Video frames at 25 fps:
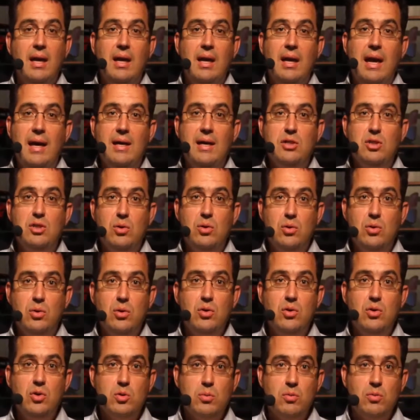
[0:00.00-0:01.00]
As you do
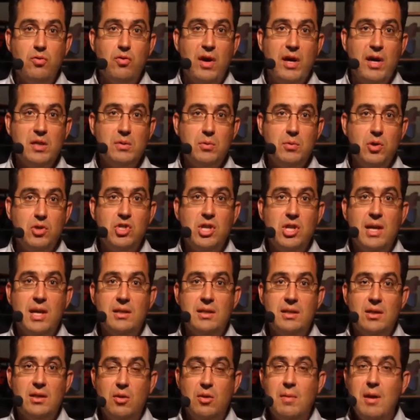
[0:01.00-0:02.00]
your supervised
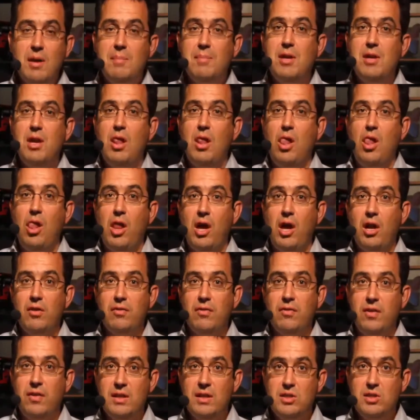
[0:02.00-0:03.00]
project, there may be a lot
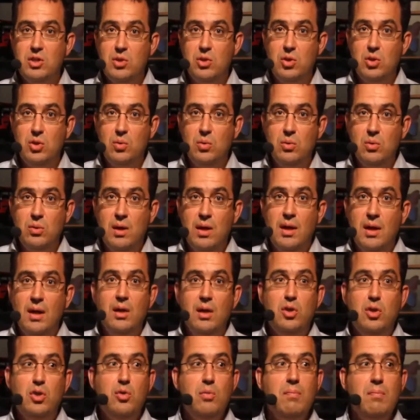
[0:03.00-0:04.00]
of things you do.
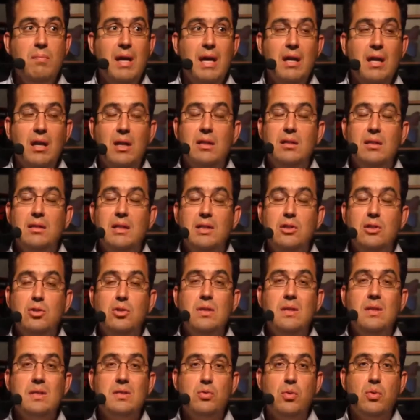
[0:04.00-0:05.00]
You may not need to
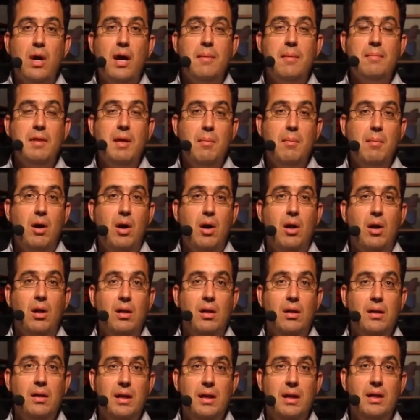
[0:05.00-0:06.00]
describe them
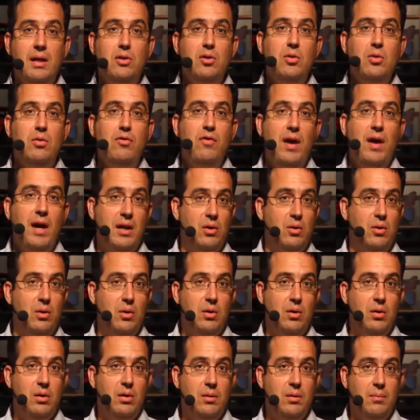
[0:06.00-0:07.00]
all in your
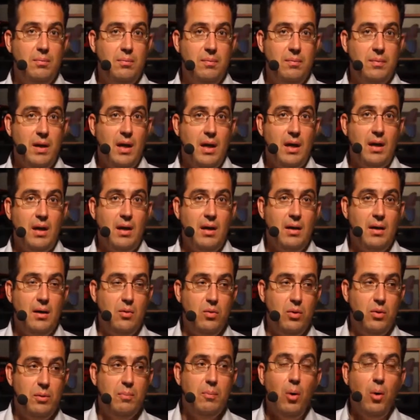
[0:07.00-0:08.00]
final
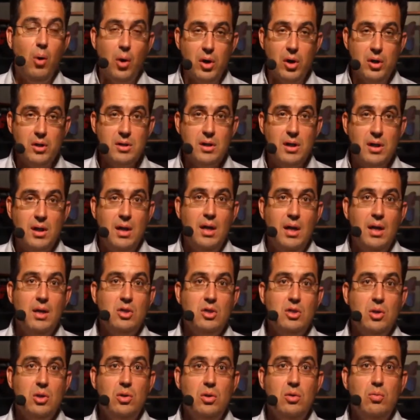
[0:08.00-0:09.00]
report.
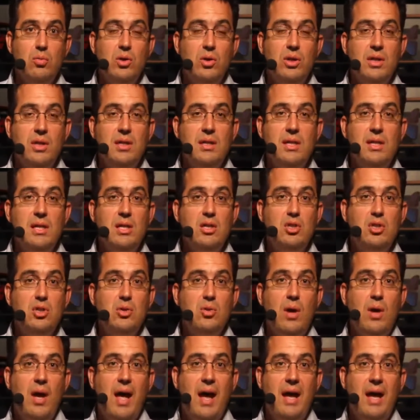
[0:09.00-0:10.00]
So you really need
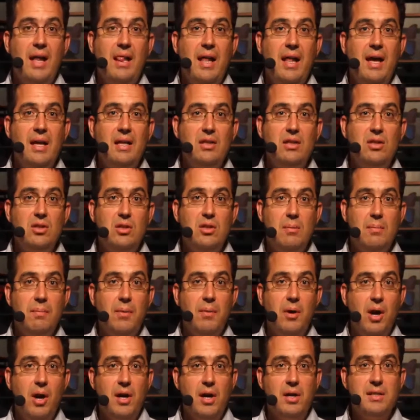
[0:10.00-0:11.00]
to highlight the
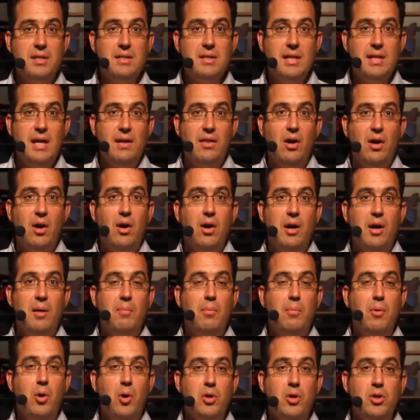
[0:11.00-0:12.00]
parts that are
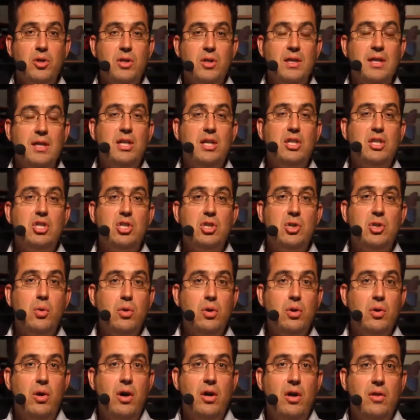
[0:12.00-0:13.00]
important, that show
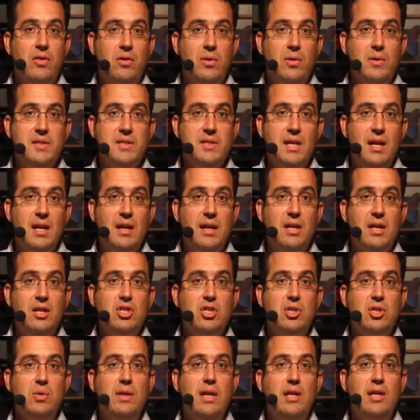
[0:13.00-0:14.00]
your understanding,
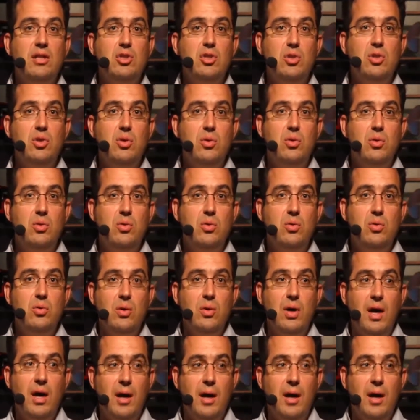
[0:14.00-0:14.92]
show that you